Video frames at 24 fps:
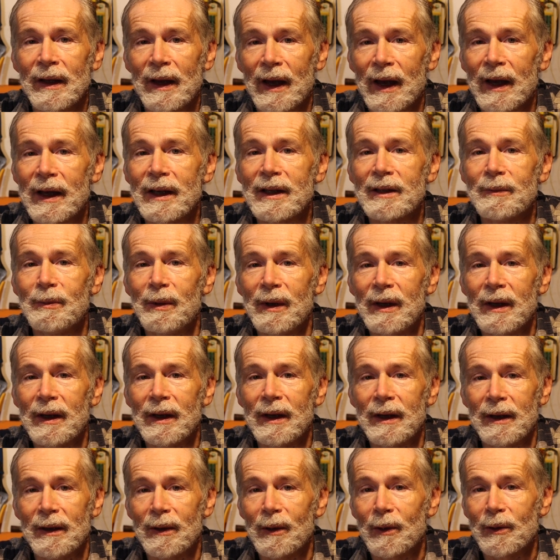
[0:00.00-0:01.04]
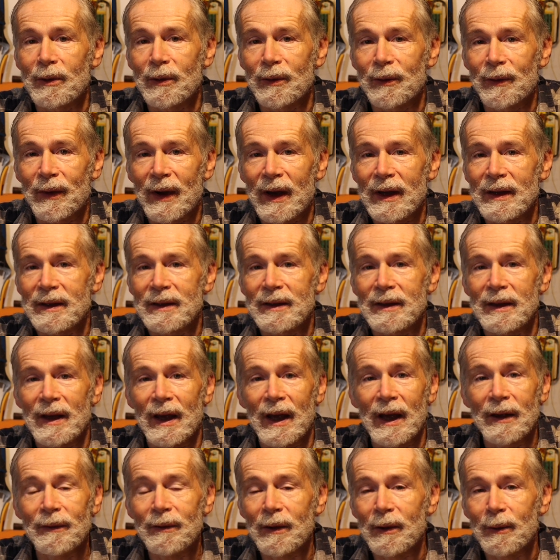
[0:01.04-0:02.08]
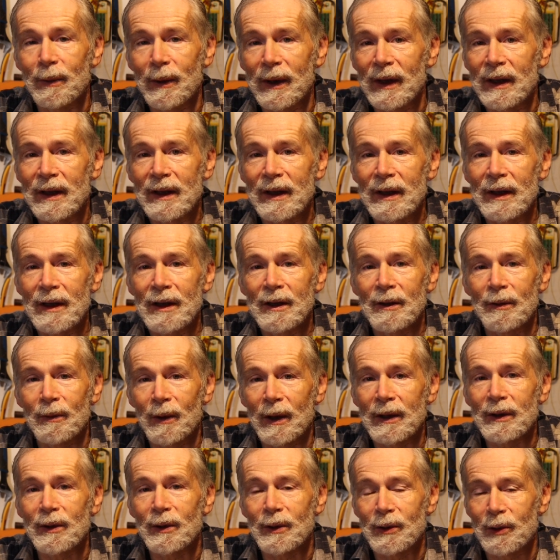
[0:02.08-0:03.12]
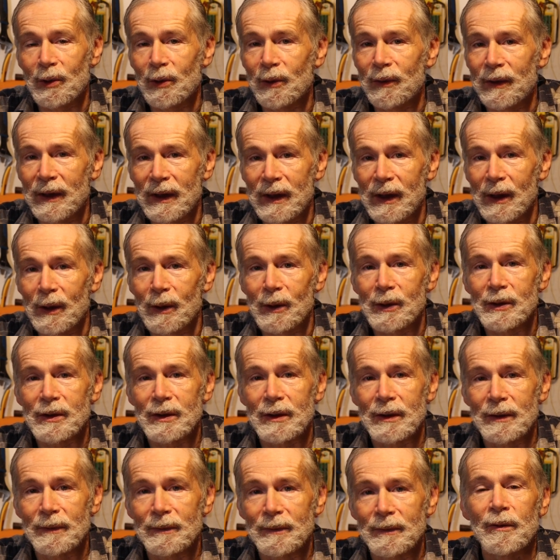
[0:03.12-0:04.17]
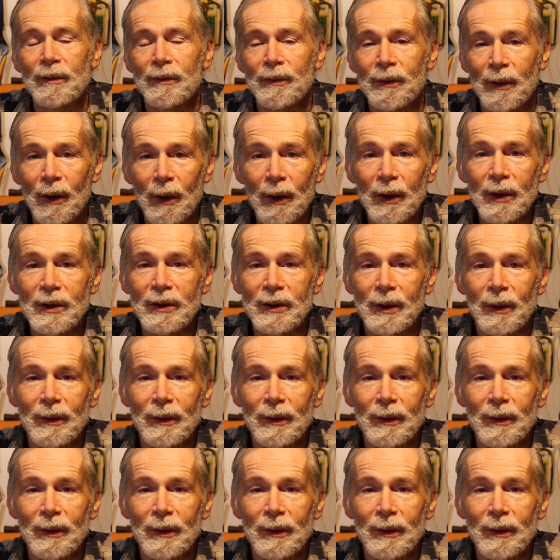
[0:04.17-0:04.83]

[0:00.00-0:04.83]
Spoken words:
and be notified every week 1 or 2 videos focused